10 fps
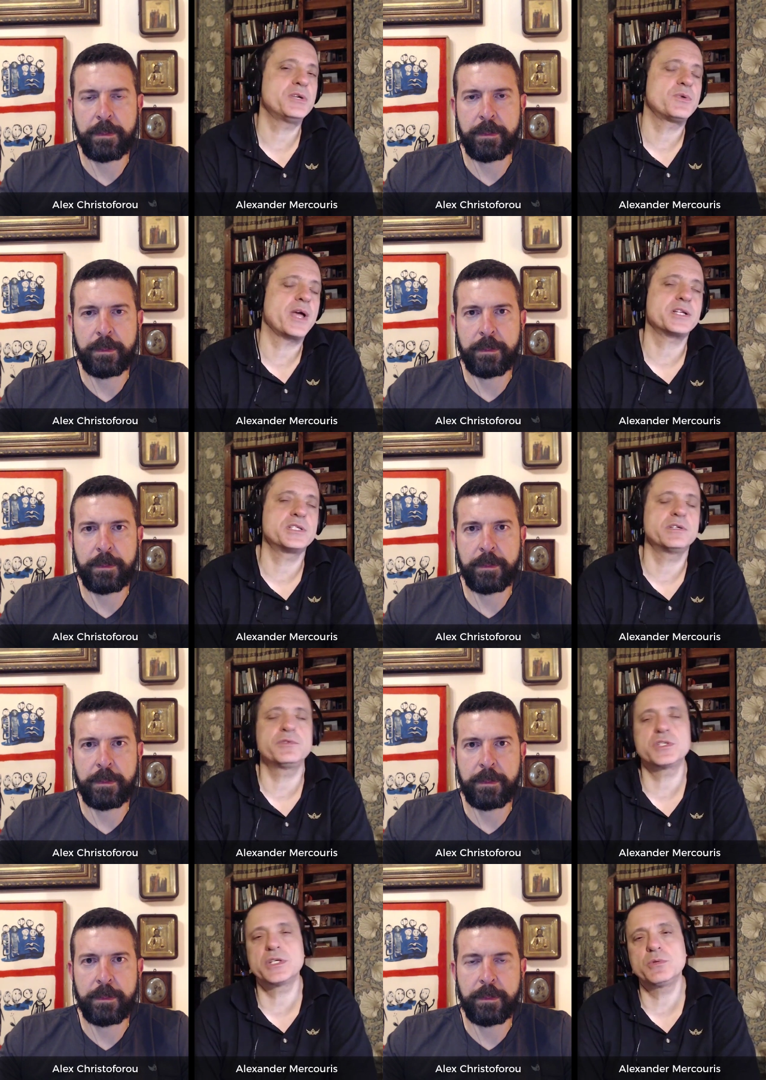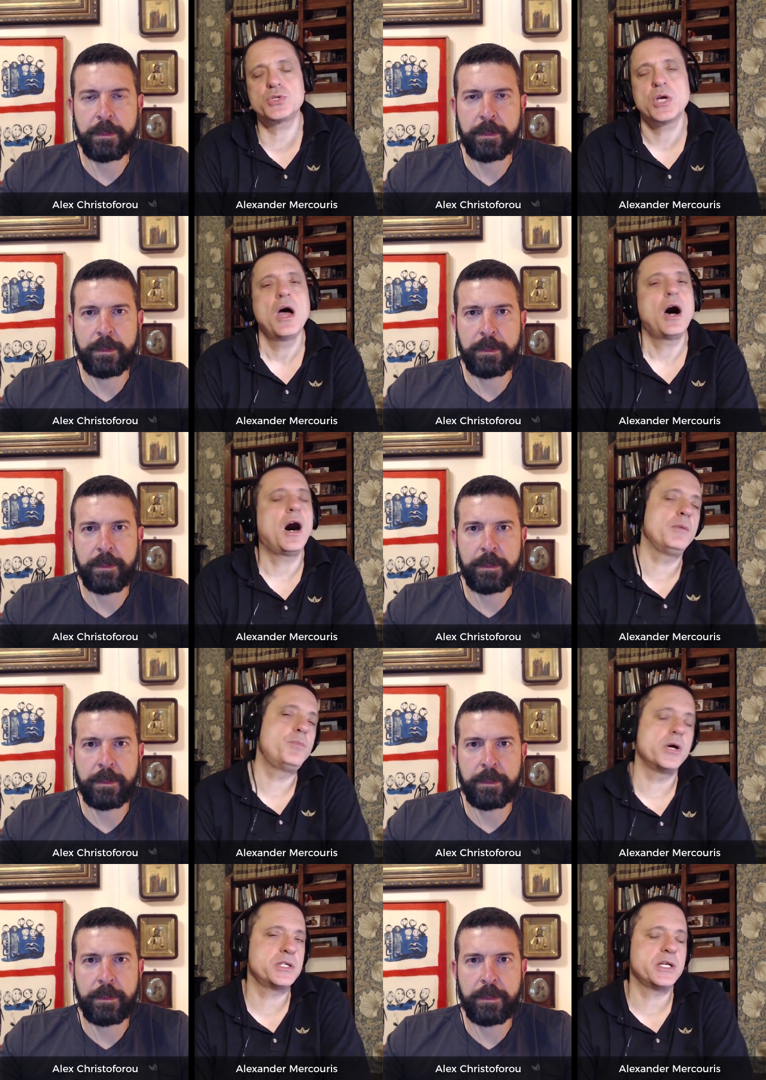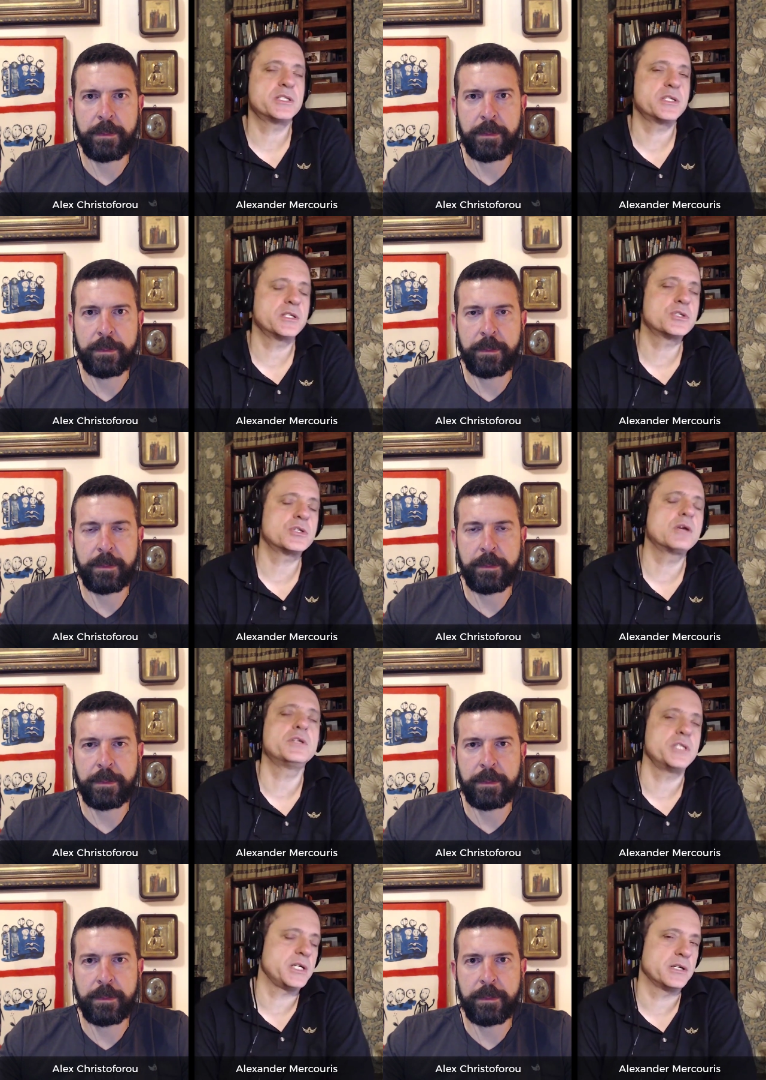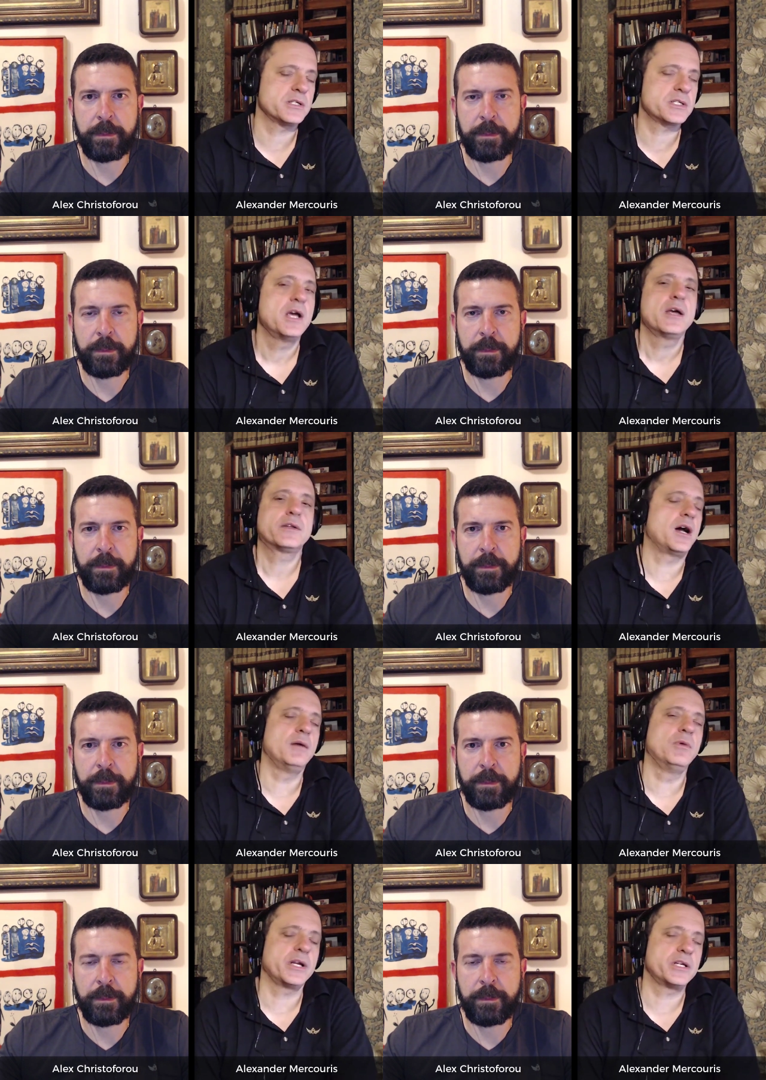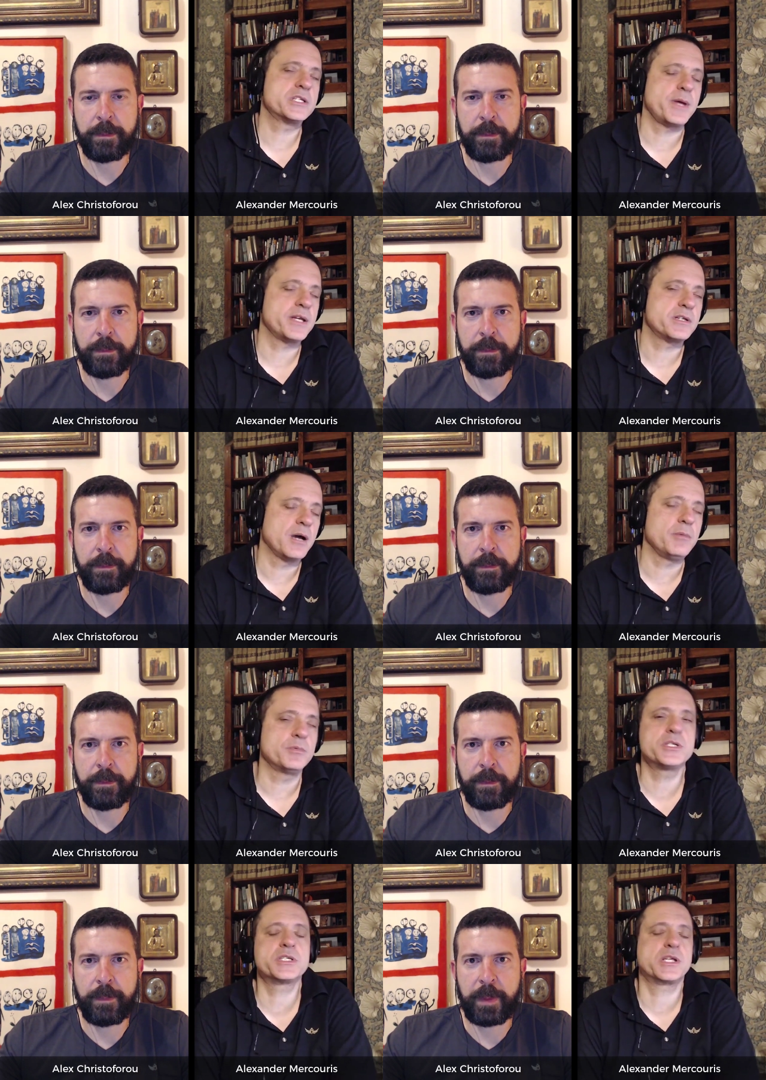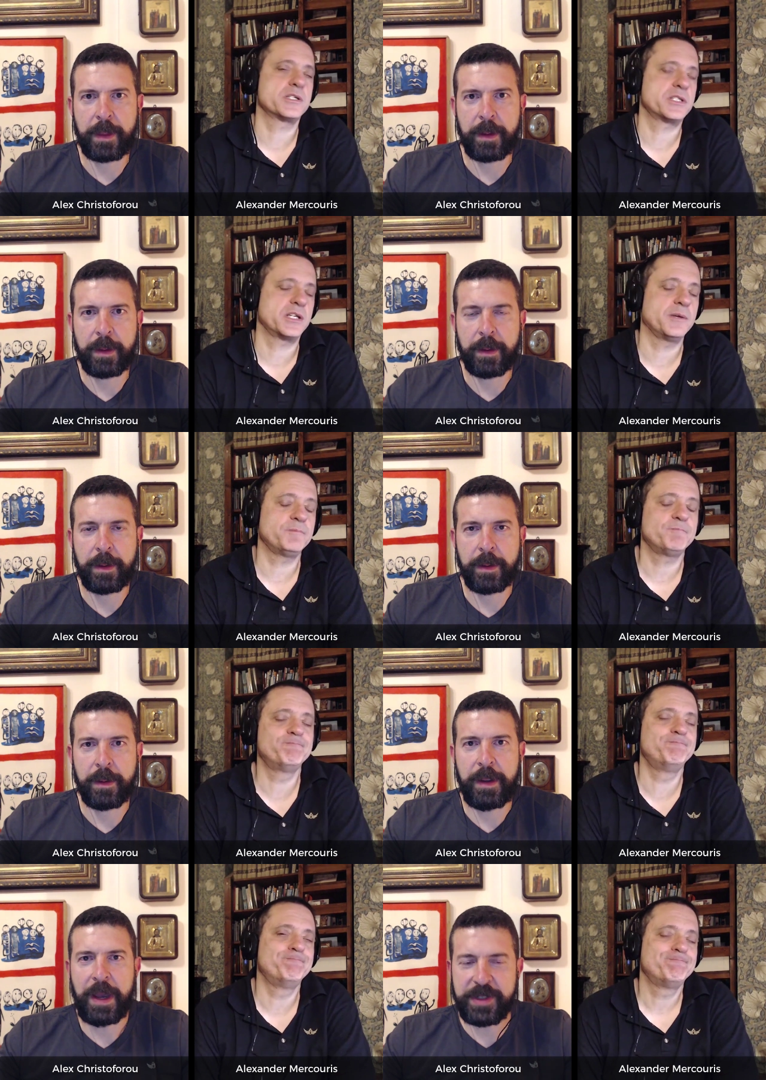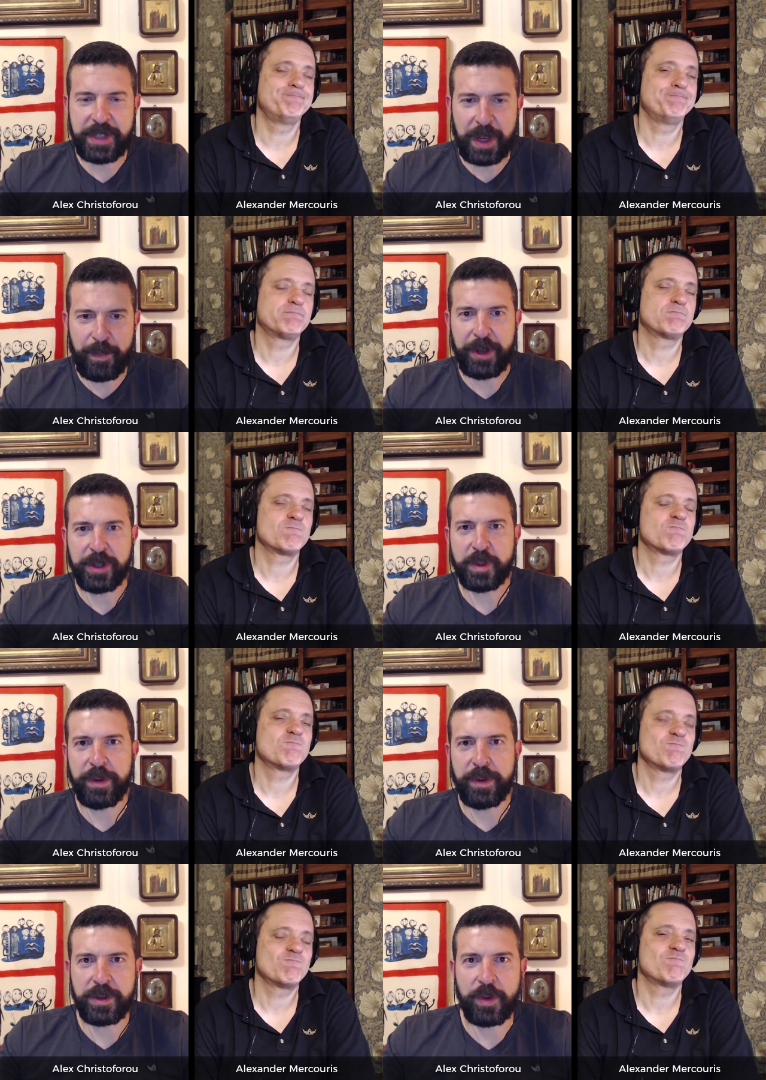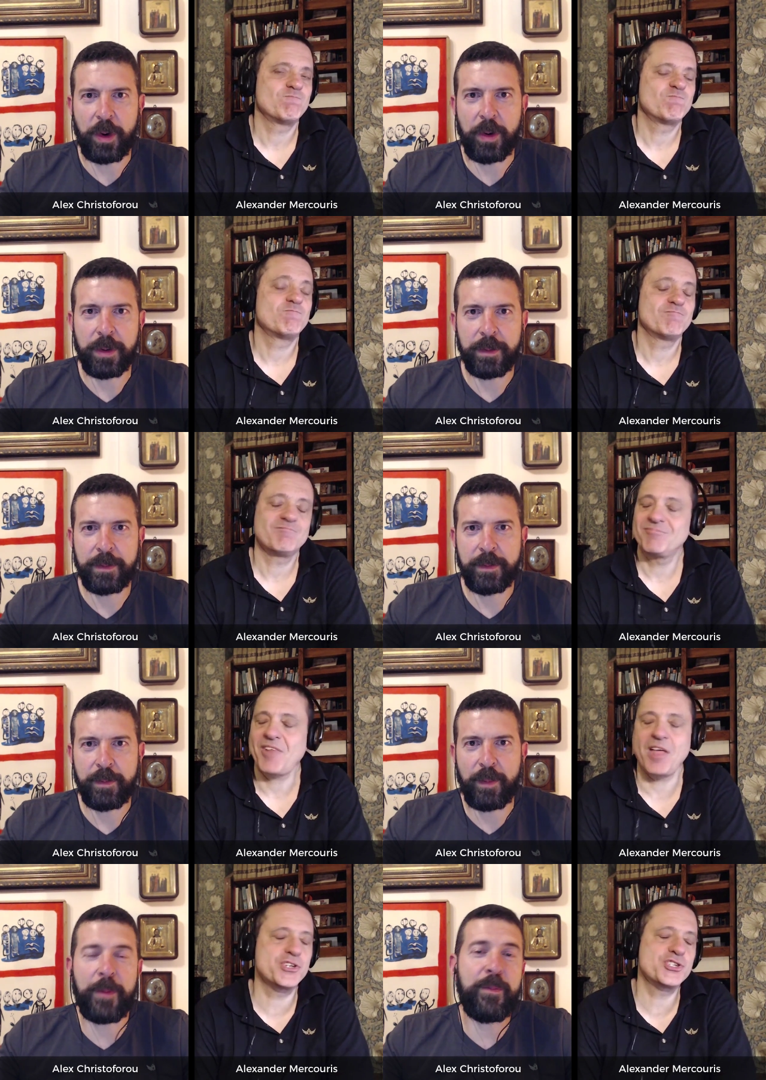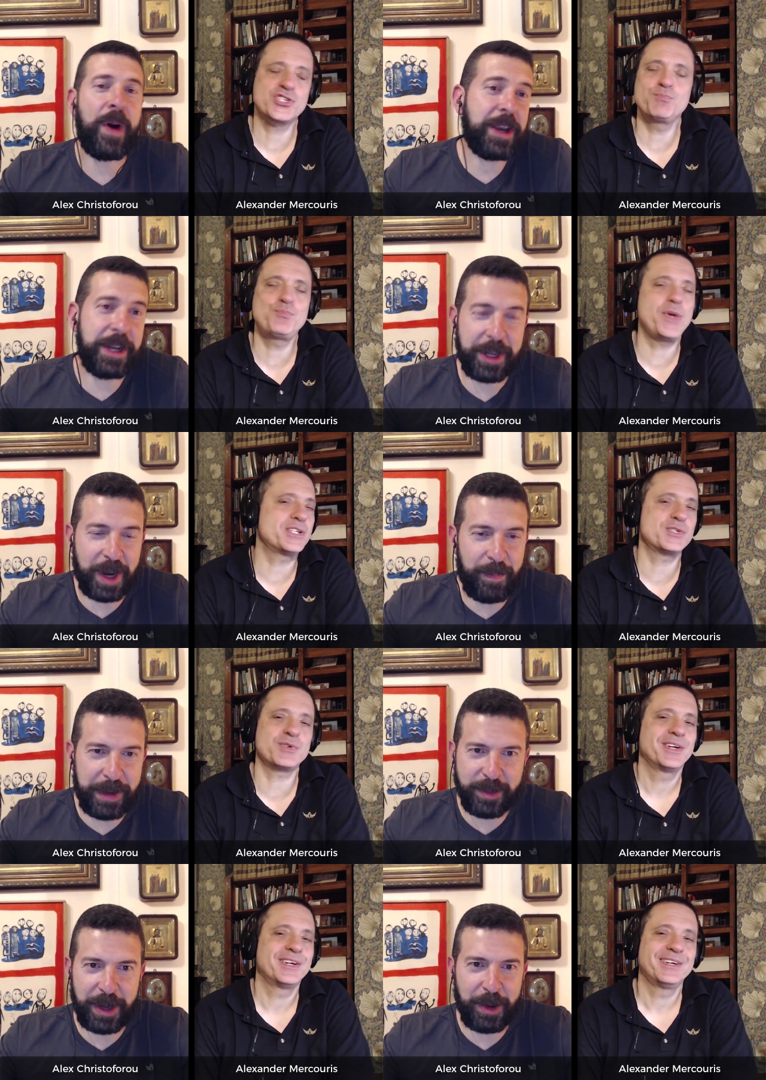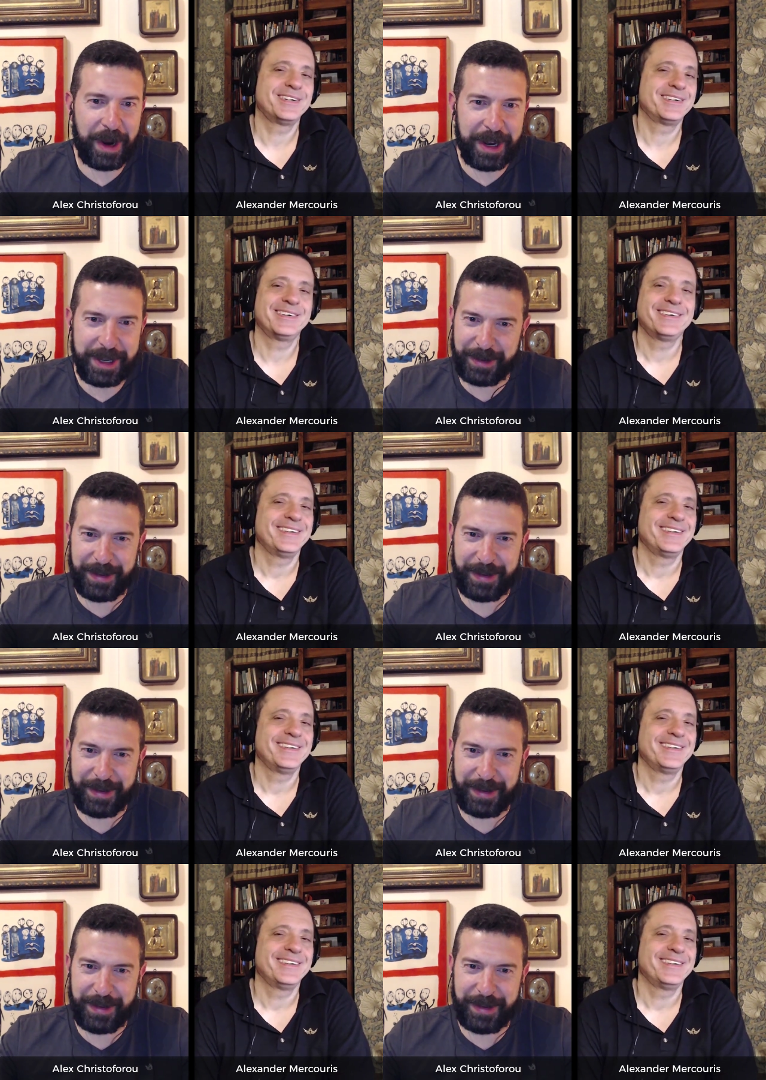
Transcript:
Speaker 1: media activity, which I personally consider so ridiculous that I'm not going to spend time discussing it.
Speaker 2: Yeah, the St. Petersburg troll marketing company is what it was,